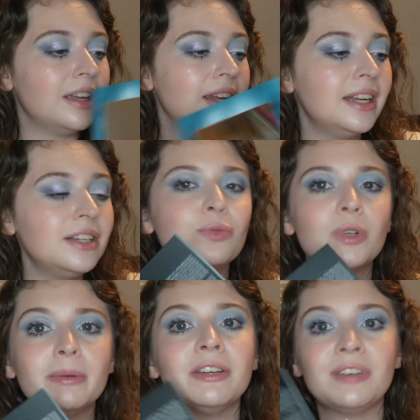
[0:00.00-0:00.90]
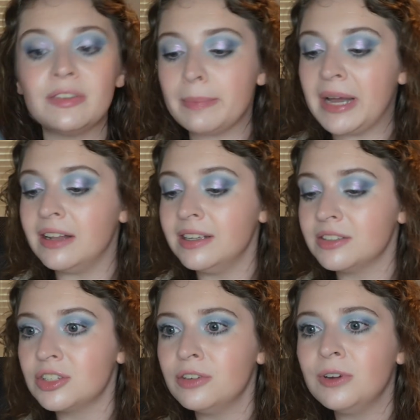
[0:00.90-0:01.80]
It is one of my favorite
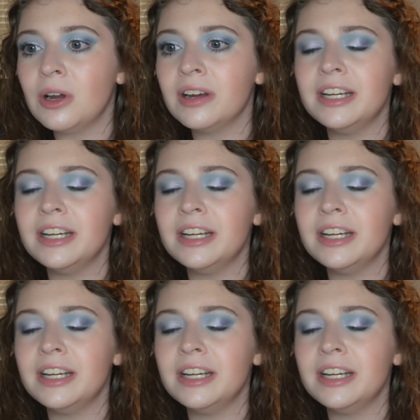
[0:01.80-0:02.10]
palettes so far.